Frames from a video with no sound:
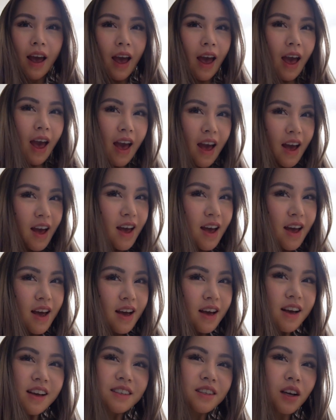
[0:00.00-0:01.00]

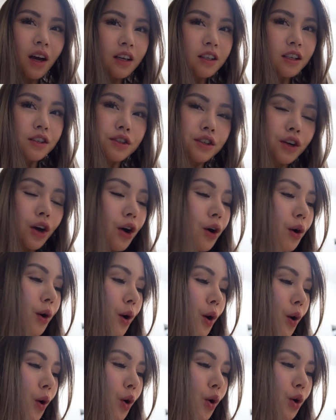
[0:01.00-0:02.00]
Hey, so I just got
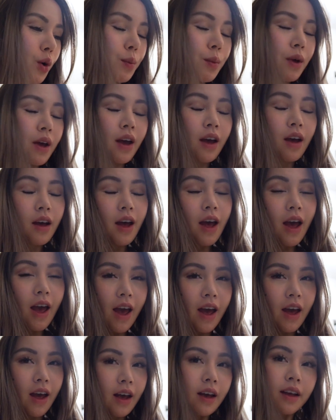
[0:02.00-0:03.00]
home
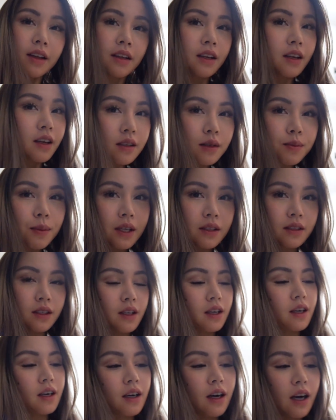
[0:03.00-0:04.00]
and here's my
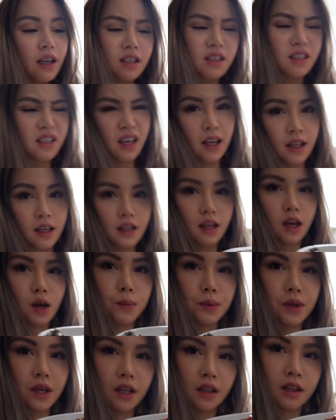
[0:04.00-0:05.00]
dinner. I just heat it
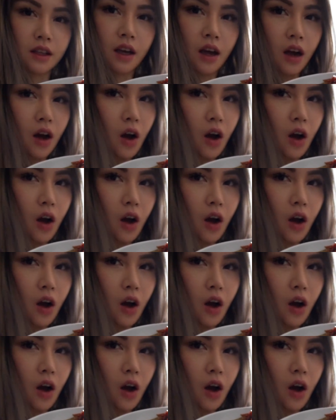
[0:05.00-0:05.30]
up in the